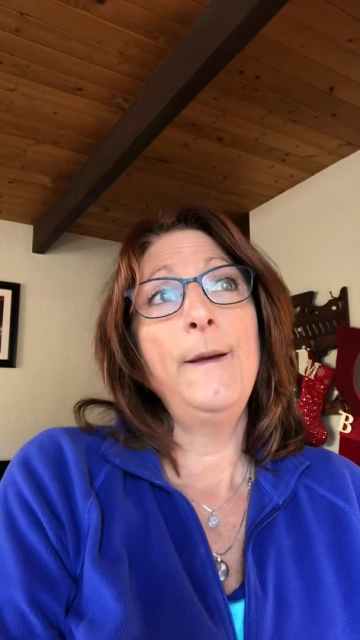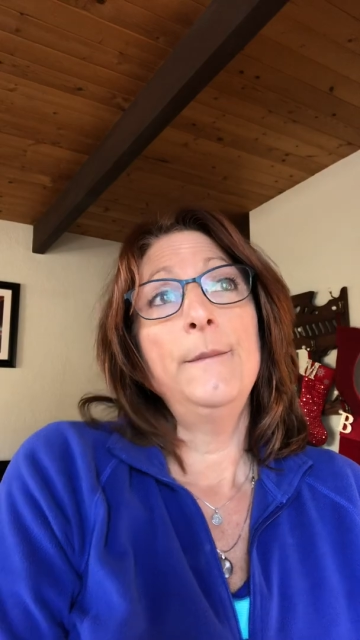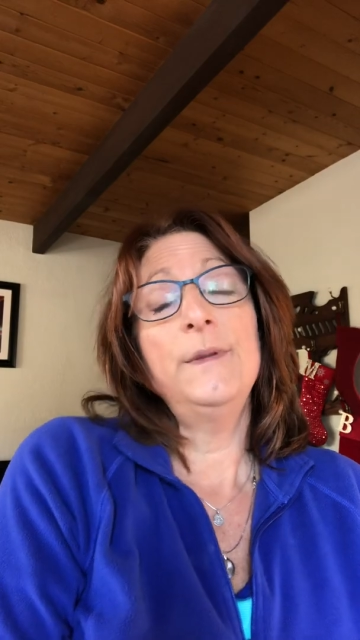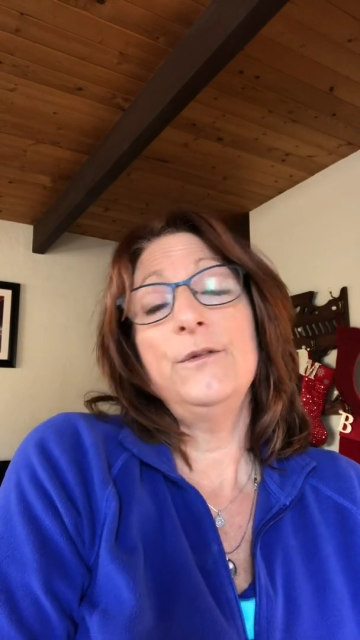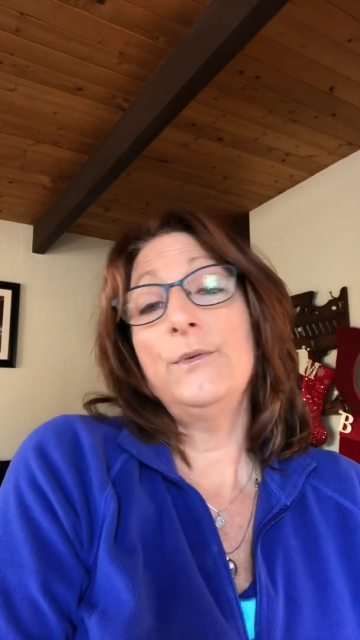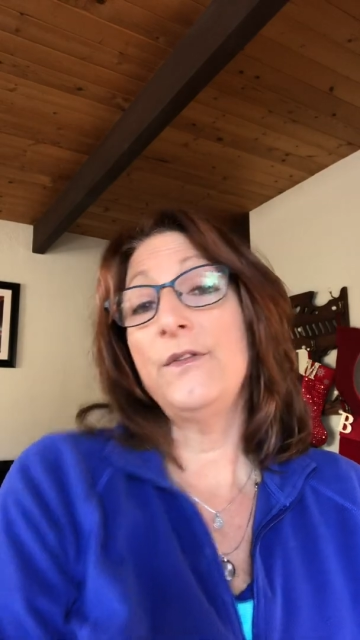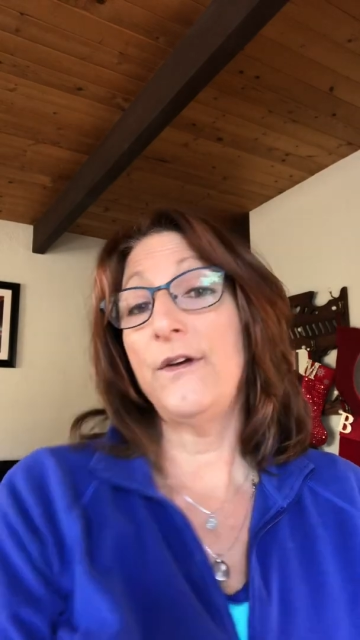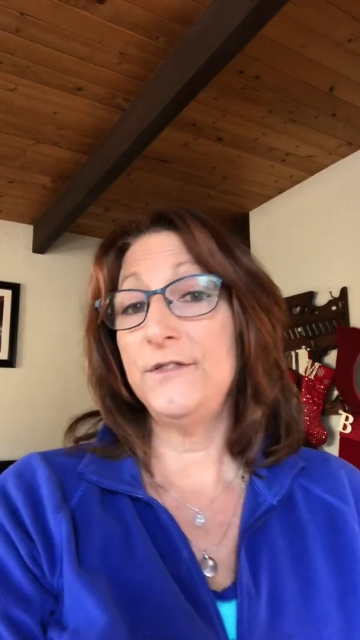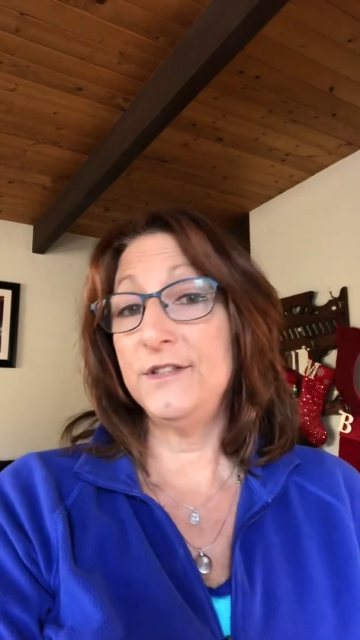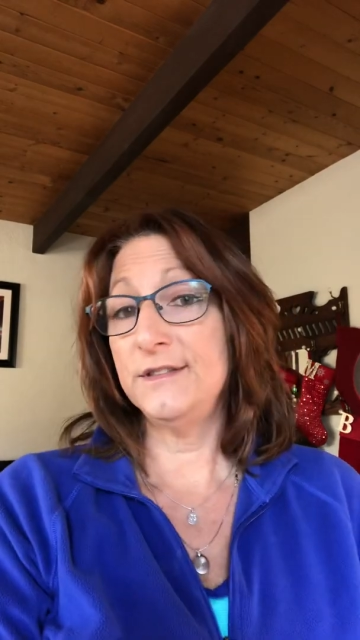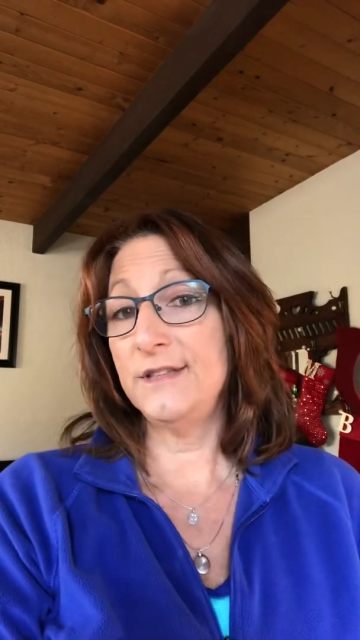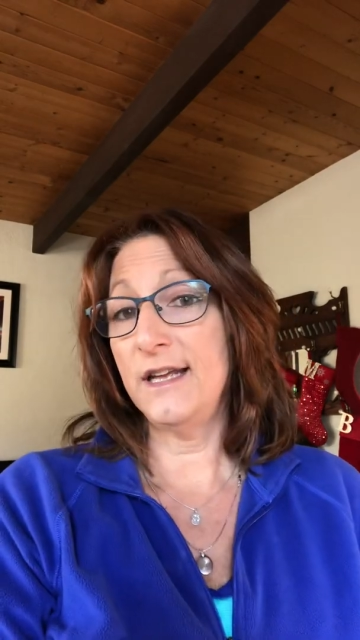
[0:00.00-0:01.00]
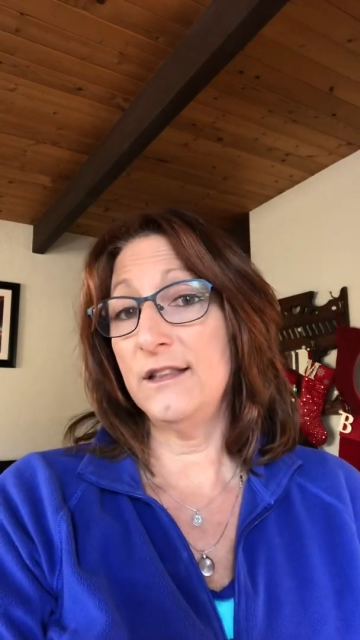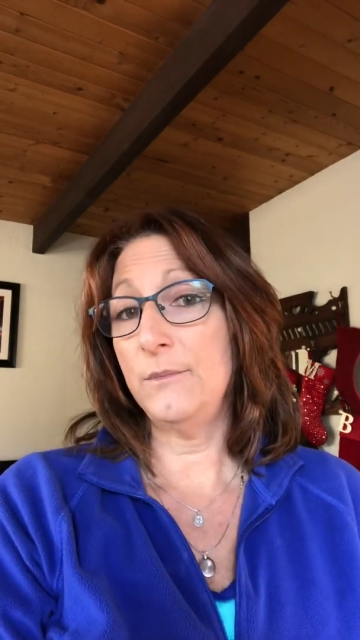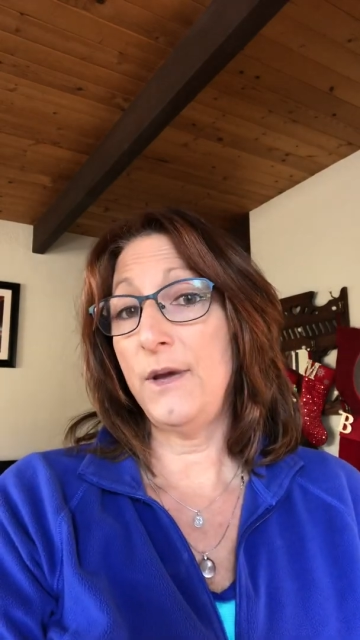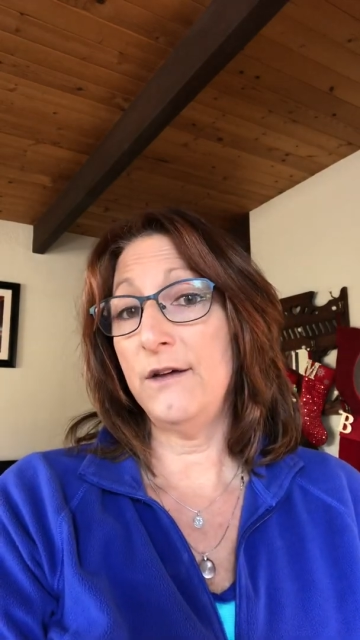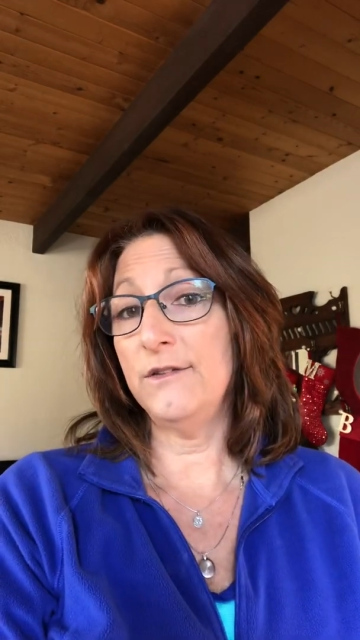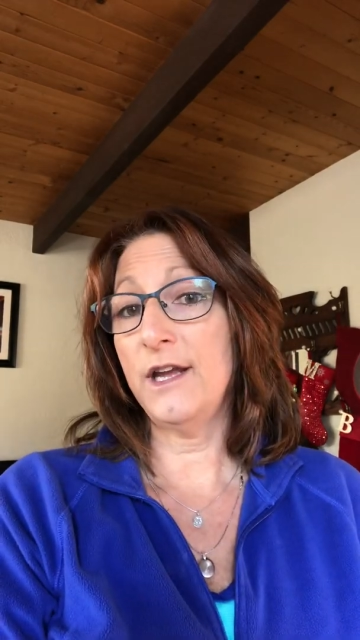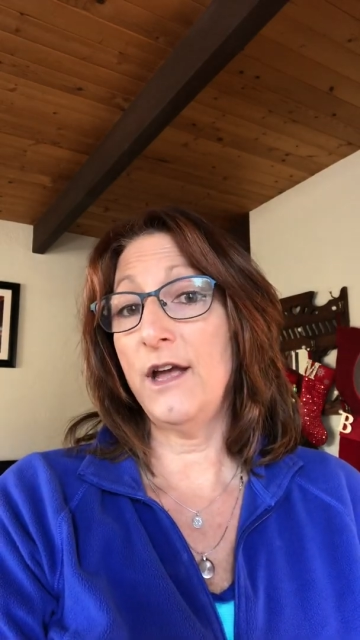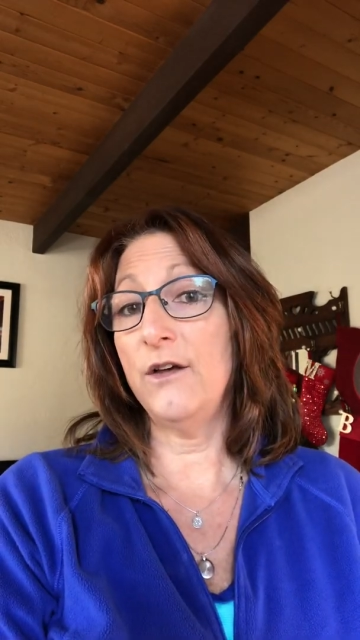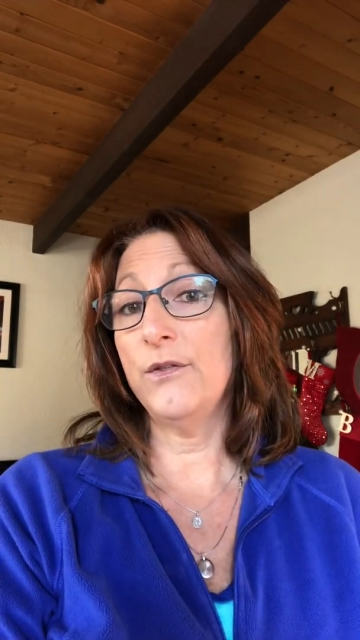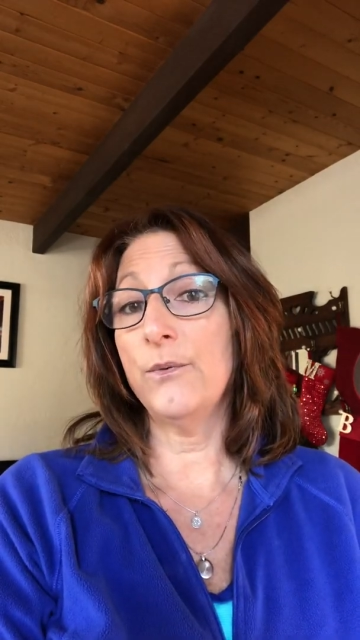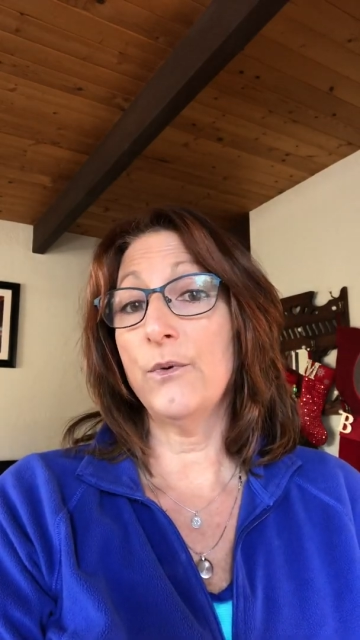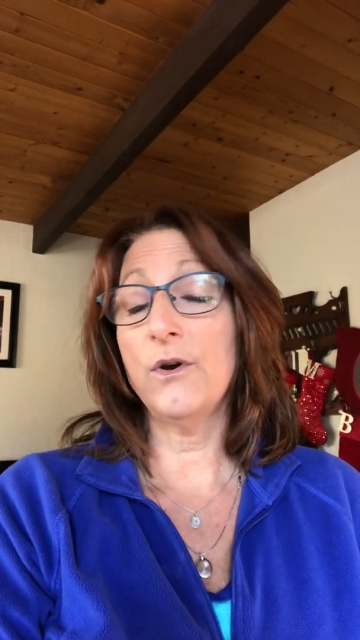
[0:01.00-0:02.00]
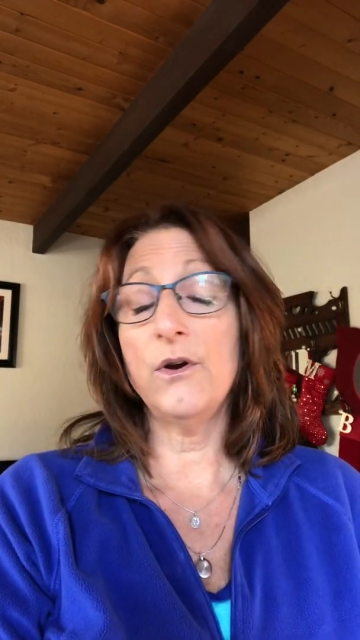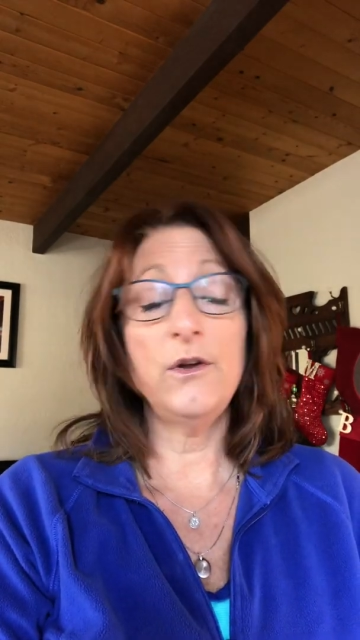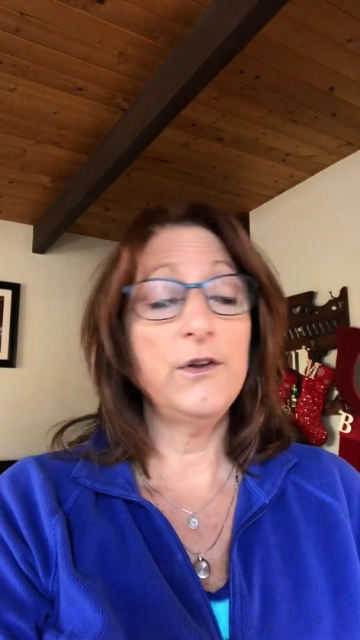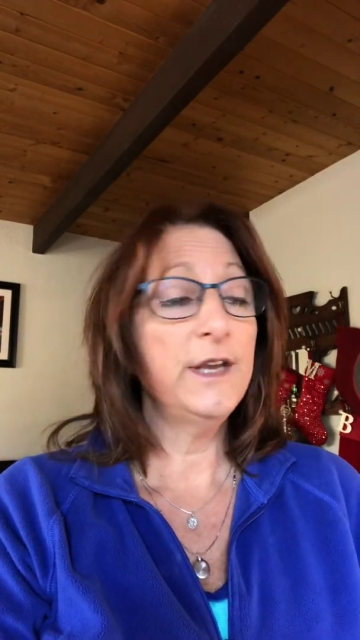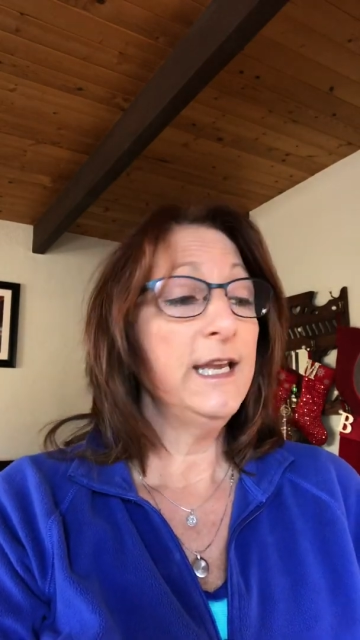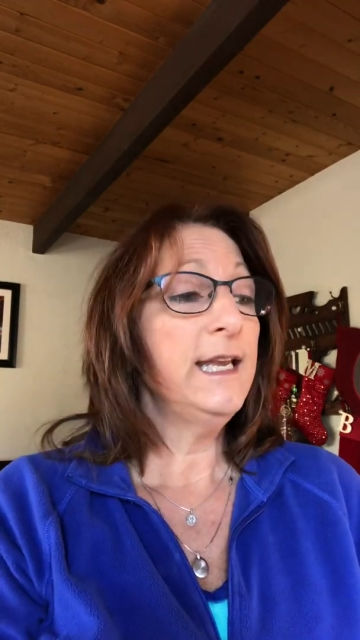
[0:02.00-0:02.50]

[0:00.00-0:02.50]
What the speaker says: But as we love to say in the pelvic health world,